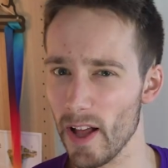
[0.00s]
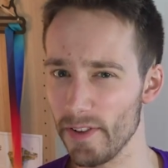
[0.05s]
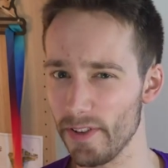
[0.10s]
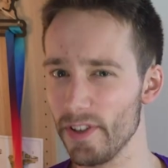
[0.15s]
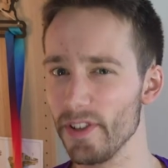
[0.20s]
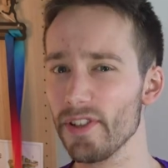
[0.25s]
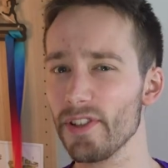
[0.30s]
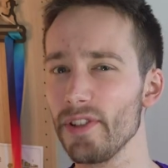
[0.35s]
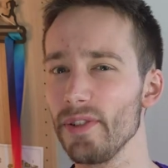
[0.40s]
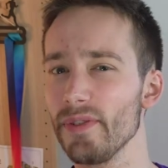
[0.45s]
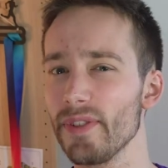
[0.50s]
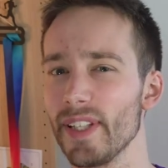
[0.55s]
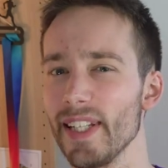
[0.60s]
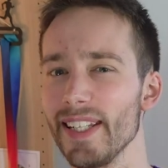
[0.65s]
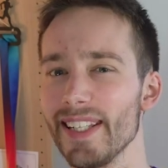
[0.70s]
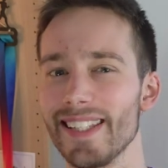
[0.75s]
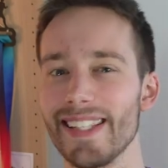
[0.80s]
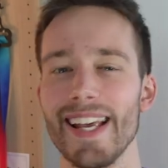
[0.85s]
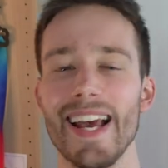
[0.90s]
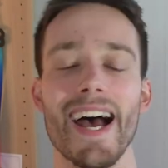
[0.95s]
Just use
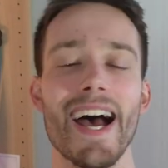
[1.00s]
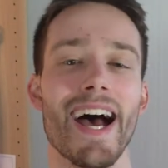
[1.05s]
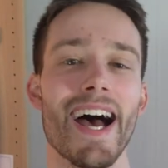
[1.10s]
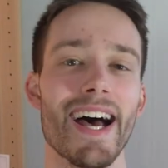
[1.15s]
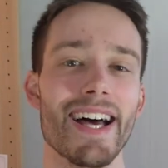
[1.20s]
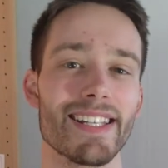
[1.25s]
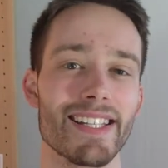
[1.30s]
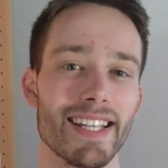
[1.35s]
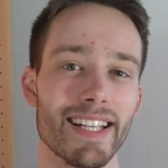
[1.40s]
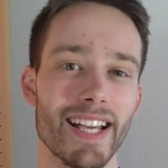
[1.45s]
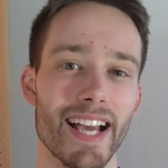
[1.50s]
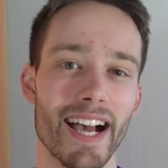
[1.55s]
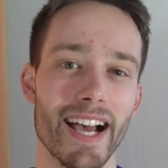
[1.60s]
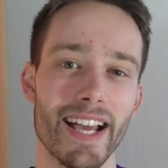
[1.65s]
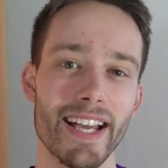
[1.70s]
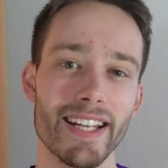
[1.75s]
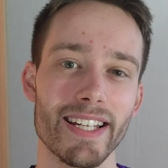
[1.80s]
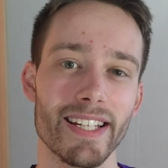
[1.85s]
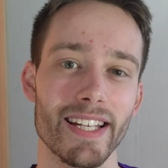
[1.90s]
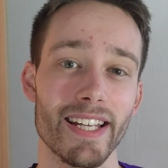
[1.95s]
this as a
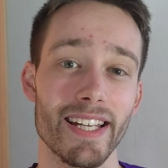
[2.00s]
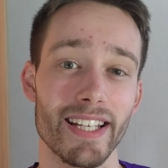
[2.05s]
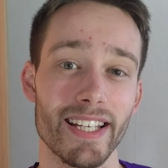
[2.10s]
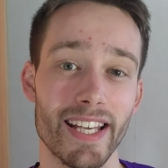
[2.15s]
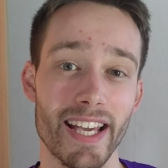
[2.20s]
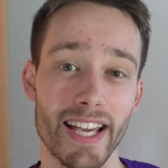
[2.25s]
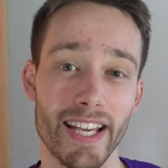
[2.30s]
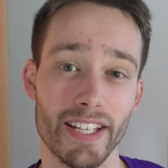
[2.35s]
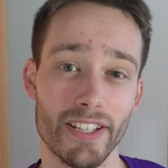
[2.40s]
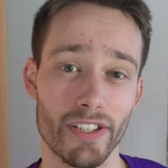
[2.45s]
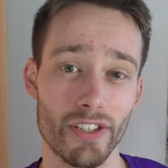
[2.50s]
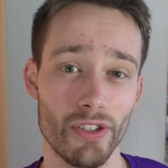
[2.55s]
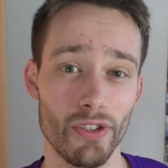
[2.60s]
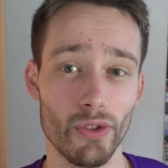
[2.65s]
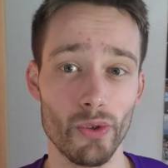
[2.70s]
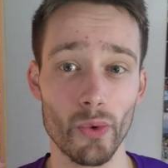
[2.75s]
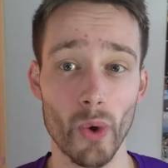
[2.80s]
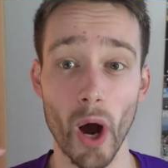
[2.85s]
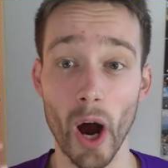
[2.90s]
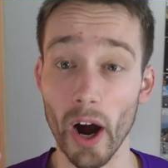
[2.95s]
guide in case
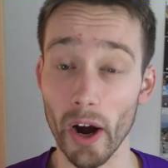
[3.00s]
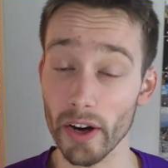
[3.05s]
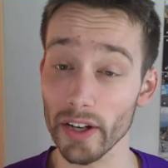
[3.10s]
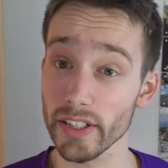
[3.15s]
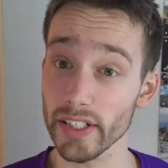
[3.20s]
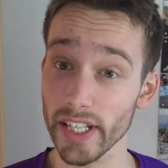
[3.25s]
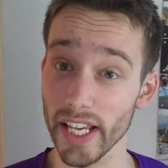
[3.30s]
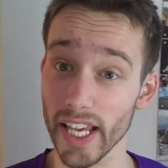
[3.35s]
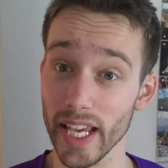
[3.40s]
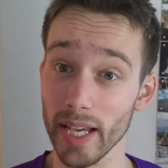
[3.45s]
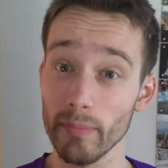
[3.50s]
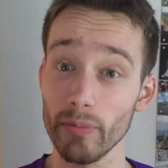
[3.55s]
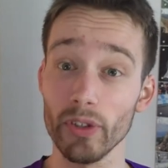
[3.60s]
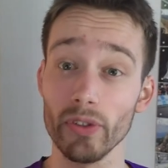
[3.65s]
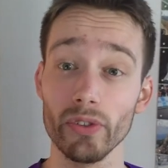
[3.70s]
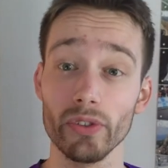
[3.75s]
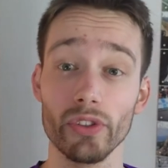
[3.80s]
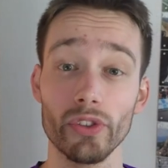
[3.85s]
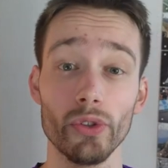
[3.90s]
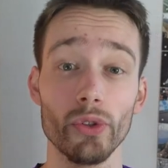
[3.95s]
you aren't
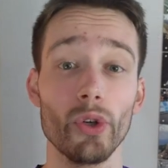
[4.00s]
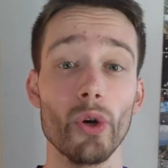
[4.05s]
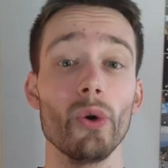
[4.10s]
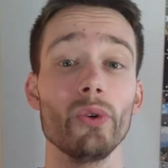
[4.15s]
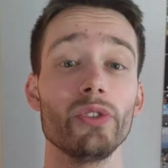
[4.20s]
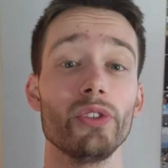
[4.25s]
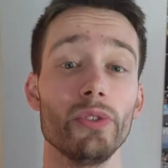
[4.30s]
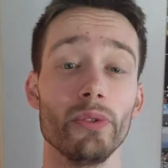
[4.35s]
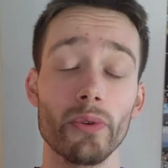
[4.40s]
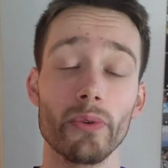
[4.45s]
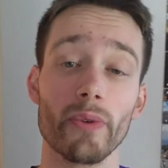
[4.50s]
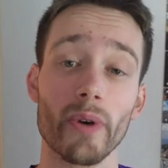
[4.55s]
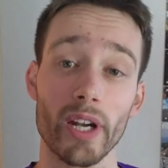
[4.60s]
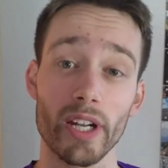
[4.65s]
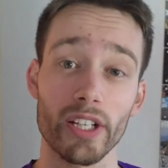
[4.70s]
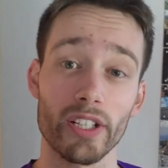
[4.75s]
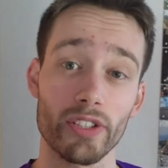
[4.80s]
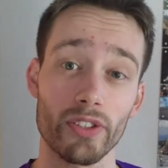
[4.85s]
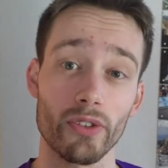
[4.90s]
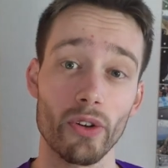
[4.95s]
able to go to the
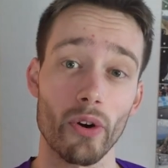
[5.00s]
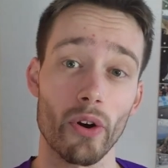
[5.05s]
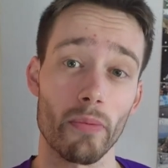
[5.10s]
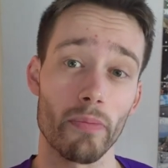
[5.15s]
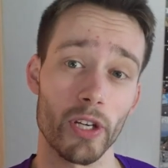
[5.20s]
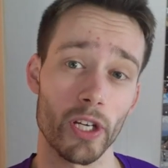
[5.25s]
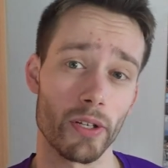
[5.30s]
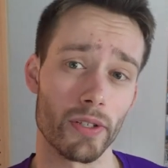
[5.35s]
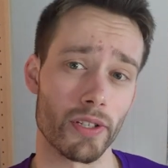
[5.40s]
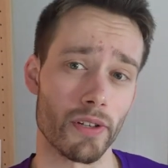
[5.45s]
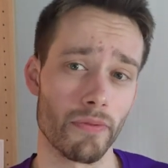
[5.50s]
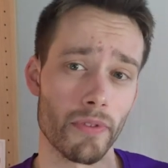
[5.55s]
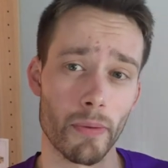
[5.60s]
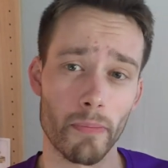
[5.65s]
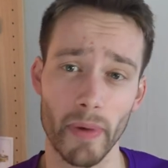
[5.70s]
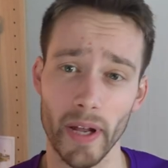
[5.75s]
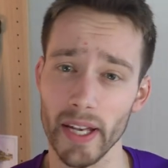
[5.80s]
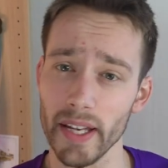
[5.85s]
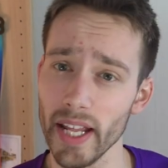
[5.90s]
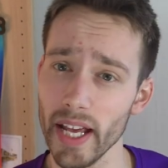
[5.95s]
running store because of the
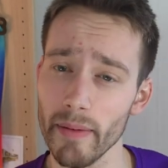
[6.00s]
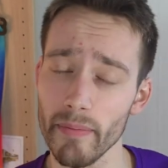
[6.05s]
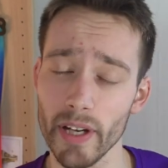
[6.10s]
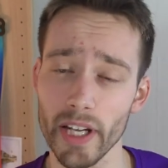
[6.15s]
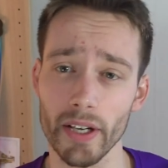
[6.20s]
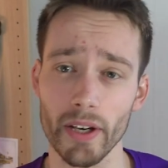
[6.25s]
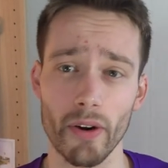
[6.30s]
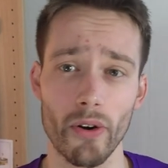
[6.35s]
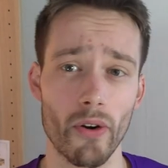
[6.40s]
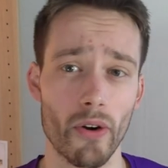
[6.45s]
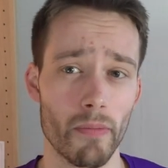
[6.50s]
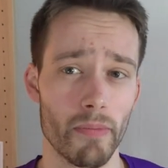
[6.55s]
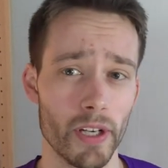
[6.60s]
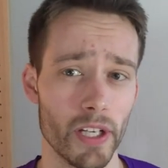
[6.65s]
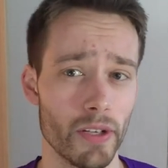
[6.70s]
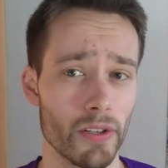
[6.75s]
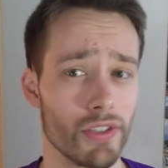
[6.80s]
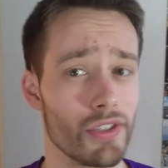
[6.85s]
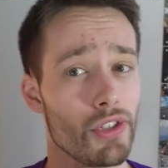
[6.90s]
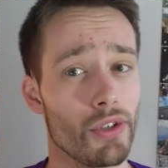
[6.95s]
pandemic or
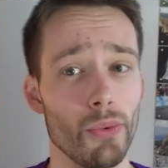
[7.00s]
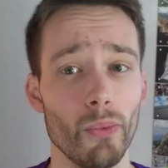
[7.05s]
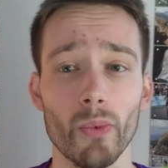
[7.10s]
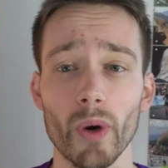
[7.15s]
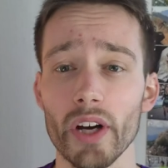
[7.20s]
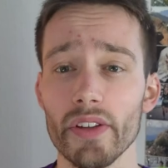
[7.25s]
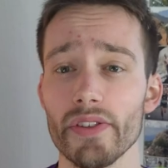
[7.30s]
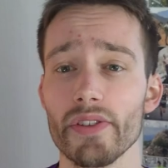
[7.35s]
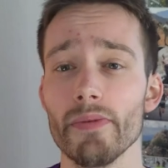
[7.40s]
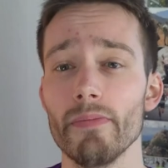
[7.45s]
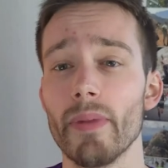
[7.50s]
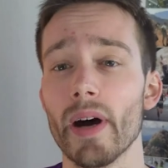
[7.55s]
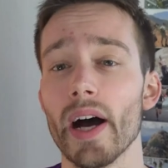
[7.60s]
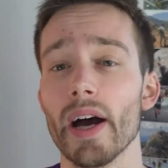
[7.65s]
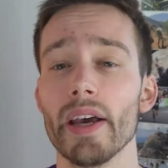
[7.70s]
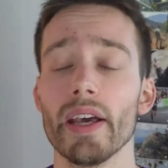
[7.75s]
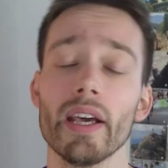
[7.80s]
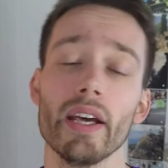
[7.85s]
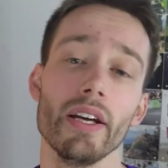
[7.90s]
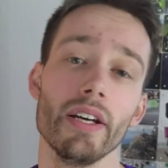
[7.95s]
because you want to
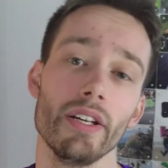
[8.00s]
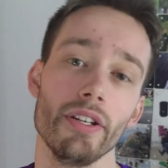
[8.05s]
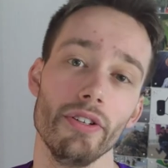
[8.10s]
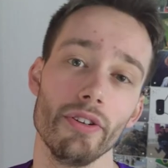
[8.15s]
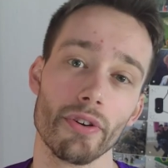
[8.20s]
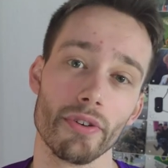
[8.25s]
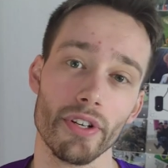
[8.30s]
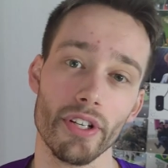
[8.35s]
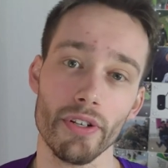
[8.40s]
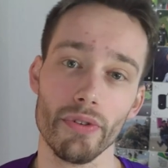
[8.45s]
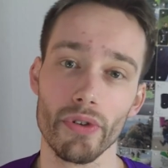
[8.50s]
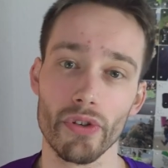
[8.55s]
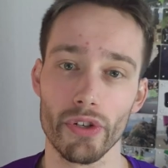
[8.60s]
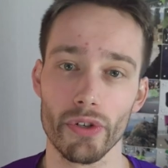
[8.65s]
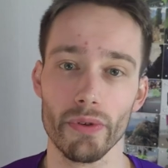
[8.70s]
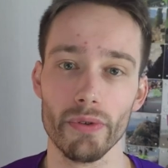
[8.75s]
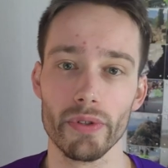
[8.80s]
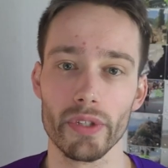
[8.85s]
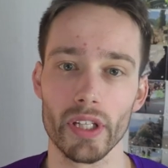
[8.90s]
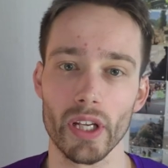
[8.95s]
buy your new
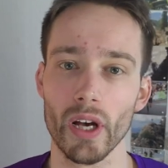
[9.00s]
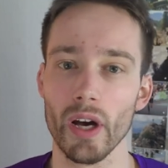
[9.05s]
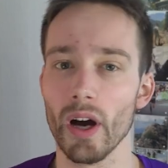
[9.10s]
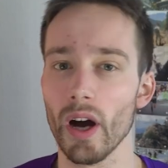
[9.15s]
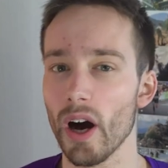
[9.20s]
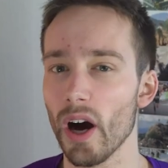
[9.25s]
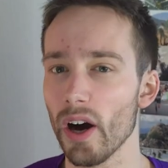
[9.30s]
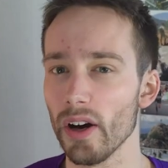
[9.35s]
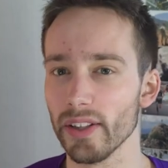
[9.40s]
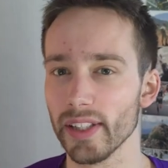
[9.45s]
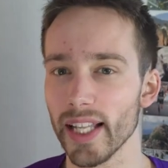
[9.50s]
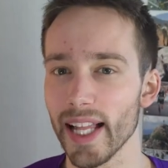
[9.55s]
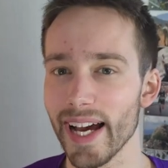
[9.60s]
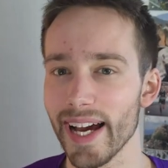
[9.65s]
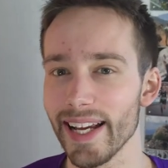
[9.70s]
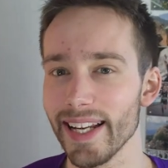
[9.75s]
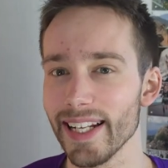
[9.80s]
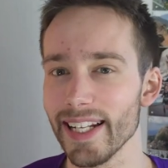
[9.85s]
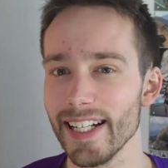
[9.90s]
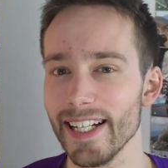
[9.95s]
shoes
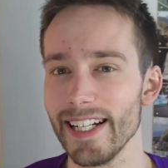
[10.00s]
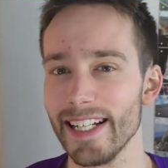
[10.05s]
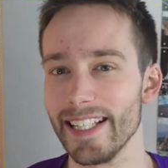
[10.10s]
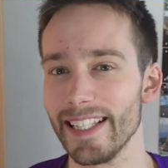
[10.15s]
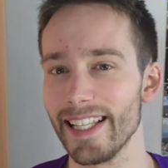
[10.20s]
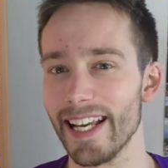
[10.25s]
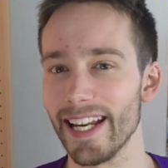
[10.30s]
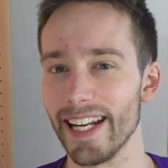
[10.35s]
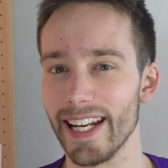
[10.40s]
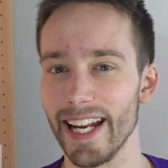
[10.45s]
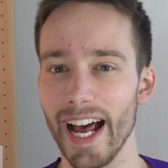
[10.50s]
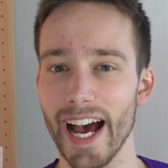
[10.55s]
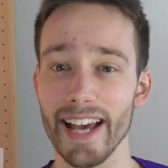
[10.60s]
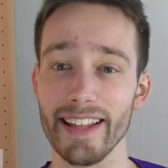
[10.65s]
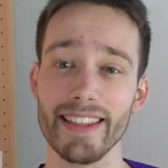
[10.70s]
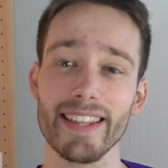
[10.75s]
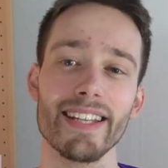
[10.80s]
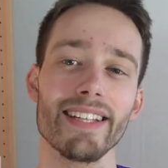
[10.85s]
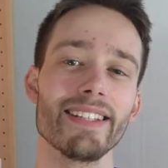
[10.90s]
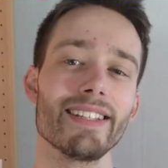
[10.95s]
online, then I
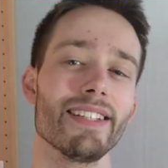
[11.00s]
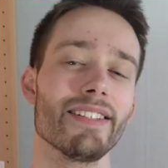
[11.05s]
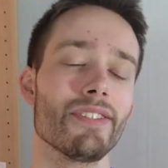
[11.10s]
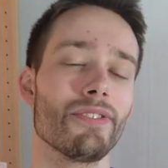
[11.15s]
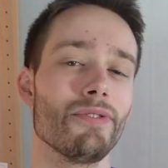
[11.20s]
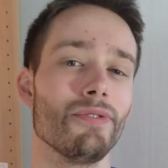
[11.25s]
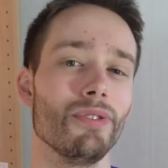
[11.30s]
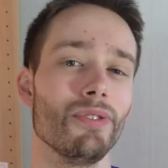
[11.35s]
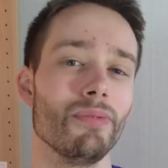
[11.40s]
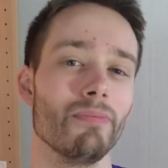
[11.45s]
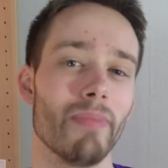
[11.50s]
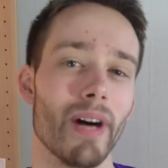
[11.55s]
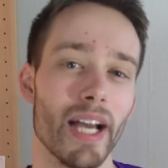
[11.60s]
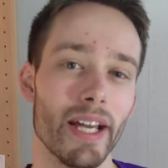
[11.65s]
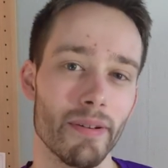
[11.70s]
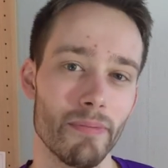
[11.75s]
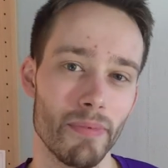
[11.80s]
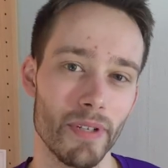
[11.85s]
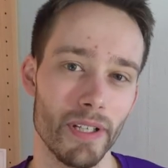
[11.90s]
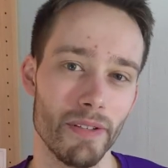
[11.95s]
think this tool
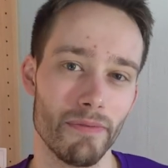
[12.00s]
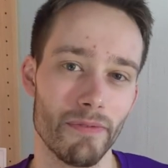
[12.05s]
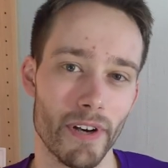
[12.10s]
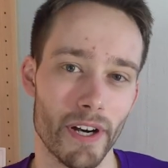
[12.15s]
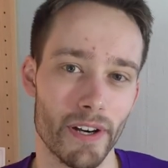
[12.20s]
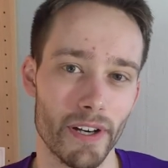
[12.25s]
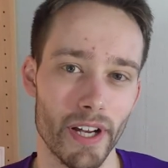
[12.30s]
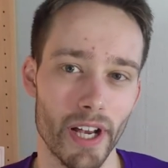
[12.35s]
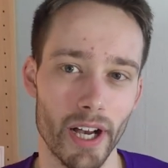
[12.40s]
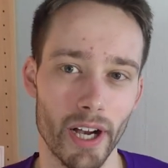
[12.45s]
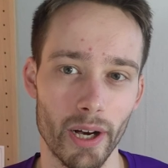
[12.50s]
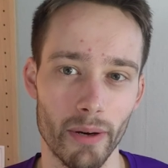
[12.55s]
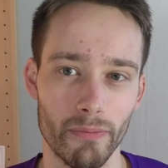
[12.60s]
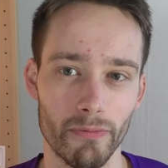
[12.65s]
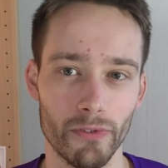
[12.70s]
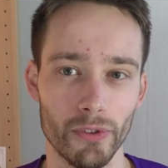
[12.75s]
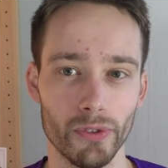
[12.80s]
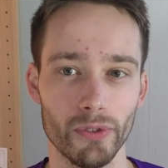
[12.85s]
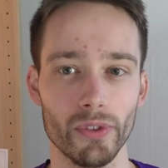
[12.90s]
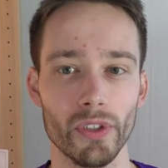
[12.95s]
might be very
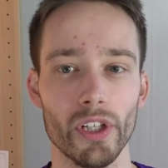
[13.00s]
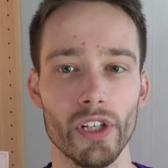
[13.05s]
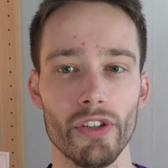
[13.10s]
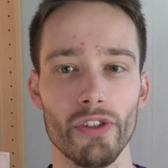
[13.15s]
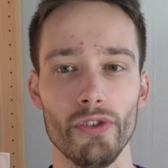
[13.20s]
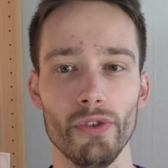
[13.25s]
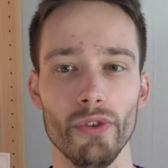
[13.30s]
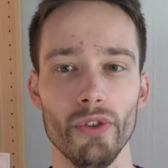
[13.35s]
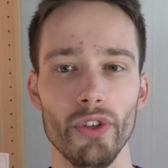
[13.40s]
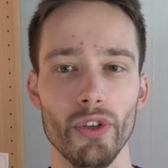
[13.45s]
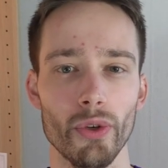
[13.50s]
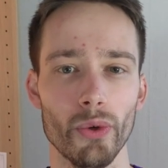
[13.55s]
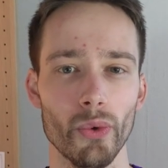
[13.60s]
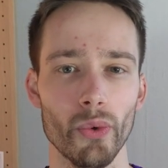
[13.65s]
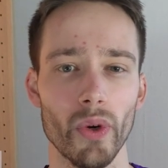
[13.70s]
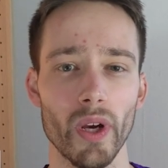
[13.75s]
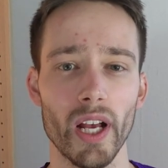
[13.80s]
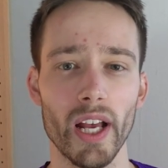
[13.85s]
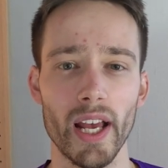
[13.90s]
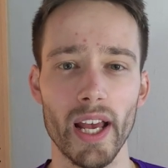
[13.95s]
helpful to
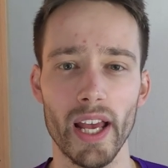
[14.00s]
you.